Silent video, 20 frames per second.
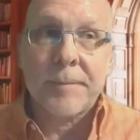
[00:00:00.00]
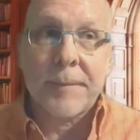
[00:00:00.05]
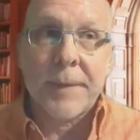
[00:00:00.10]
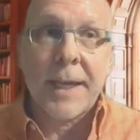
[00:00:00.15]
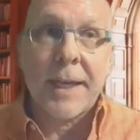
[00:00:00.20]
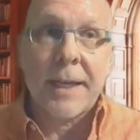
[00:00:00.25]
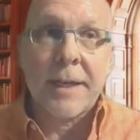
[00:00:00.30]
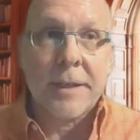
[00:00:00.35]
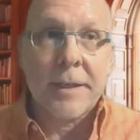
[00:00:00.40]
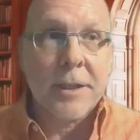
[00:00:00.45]

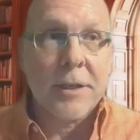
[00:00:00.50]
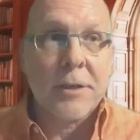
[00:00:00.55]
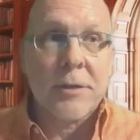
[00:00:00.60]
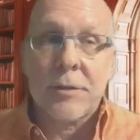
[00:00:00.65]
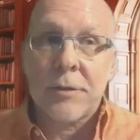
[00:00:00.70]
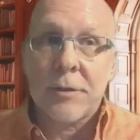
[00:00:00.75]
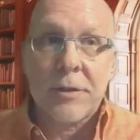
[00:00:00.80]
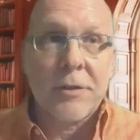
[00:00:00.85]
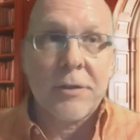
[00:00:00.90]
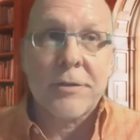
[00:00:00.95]
And
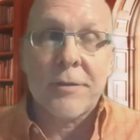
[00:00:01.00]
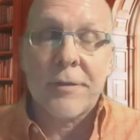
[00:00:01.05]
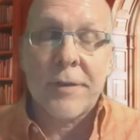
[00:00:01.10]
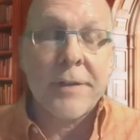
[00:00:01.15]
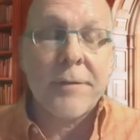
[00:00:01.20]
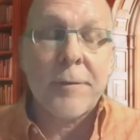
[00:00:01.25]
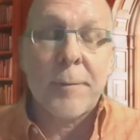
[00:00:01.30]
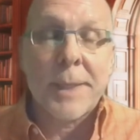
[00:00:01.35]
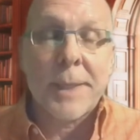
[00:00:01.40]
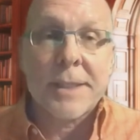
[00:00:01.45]
there have
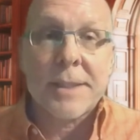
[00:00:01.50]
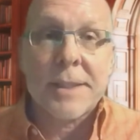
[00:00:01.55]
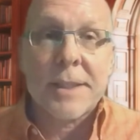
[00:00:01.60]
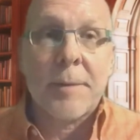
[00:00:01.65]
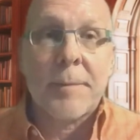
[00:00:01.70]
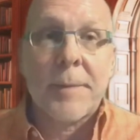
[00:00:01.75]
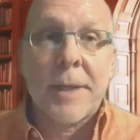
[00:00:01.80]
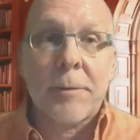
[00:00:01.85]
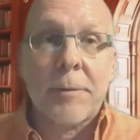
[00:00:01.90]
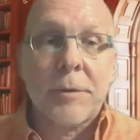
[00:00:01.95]
even been
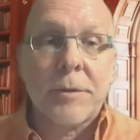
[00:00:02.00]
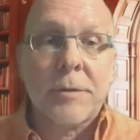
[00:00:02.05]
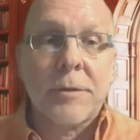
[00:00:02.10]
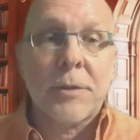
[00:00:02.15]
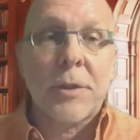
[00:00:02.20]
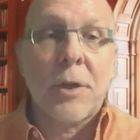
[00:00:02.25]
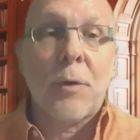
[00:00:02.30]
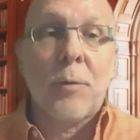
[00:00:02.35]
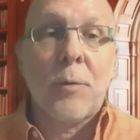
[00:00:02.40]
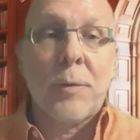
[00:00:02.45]
some that will
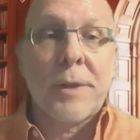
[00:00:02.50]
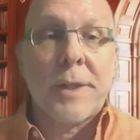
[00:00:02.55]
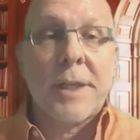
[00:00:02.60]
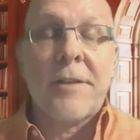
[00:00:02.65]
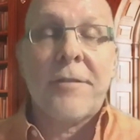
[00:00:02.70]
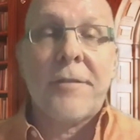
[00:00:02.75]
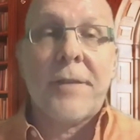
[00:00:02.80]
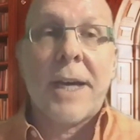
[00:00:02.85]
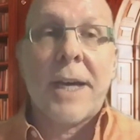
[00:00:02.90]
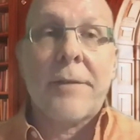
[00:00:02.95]
go within
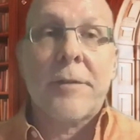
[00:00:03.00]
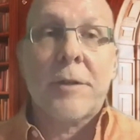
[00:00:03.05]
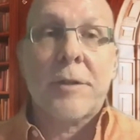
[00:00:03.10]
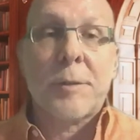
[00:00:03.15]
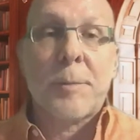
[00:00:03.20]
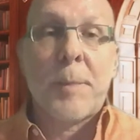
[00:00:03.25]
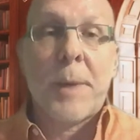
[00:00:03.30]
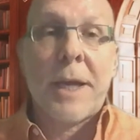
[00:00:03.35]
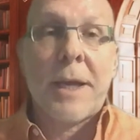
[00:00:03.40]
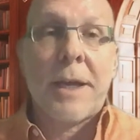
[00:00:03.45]
a 5-year
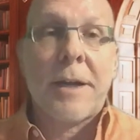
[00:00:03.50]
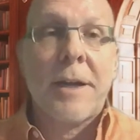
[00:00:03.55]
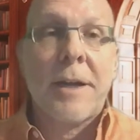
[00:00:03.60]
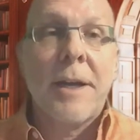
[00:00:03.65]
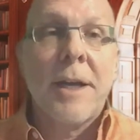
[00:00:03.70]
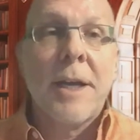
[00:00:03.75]
span.